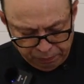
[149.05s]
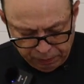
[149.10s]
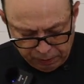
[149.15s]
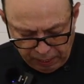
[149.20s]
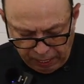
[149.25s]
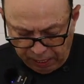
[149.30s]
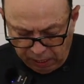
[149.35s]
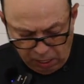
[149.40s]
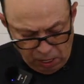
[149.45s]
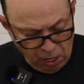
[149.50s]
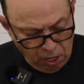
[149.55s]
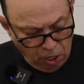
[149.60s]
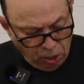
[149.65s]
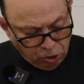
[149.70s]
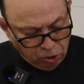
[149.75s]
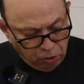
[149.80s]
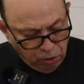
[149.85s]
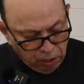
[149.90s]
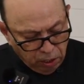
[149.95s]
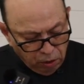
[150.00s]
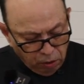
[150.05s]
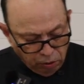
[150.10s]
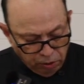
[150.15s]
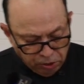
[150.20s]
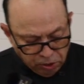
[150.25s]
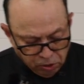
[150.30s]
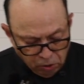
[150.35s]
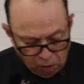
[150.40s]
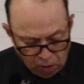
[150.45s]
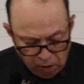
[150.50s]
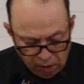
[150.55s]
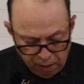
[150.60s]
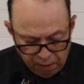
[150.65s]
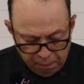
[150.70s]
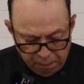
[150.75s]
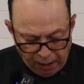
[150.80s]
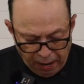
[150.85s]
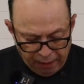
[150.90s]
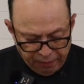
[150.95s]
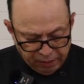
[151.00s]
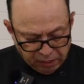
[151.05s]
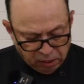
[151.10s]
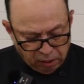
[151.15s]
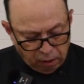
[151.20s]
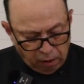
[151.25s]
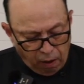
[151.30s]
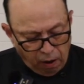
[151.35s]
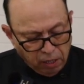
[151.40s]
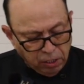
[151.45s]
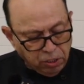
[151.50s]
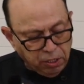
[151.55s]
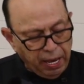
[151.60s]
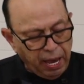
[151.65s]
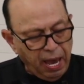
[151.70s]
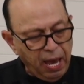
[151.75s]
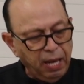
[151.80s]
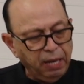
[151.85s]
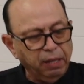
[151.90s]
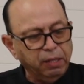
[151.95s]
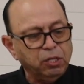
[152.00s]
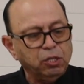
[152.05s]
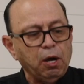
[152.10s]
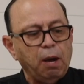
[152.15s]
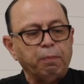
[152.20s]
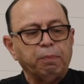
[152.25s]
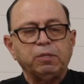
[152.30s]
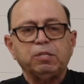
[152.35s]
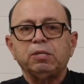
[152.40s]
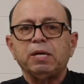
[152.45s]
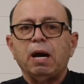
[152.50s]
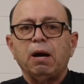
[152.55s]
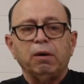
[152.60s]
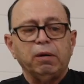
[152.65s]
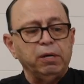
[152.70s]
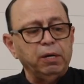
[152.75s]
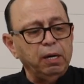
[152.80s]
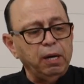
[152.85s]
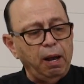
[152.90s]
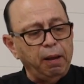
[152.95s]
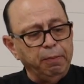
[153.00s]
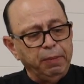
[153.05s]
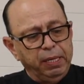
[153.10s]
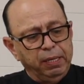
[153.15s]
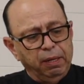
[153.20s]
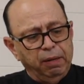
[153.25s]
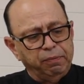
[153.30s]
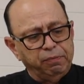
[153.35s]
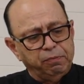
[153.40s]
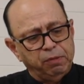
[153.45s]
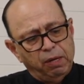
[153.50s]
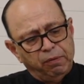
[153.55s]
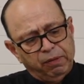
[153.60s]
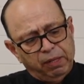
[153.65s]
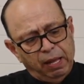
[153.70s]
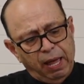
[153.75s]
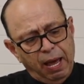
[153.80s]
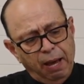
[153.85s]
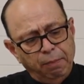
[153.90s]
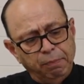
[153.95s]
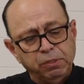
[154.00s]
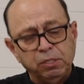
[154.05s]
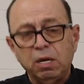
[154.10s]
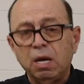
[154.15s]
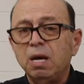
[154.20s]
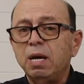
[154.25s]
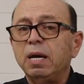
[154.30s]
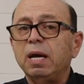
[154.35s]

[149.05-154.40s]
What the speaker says: Okay, so you could go to the store and buy this large can of chopped chowder, of clams.